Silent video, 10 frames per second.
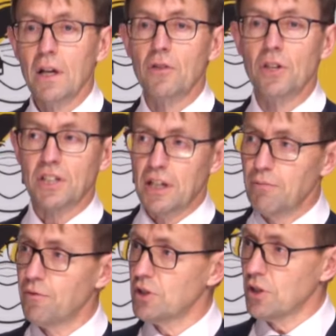This
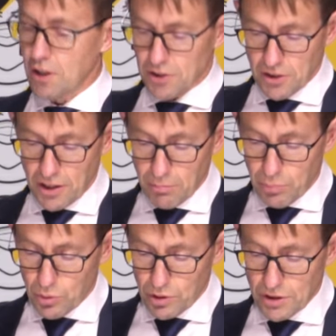emphasises the
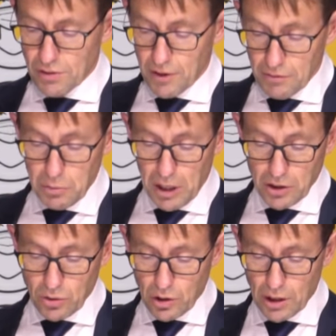importance of everyone
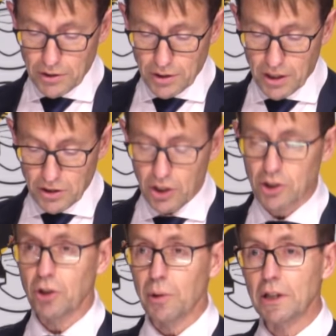in Auckland
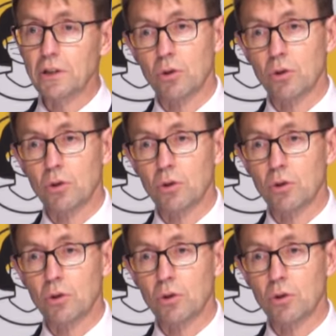continuing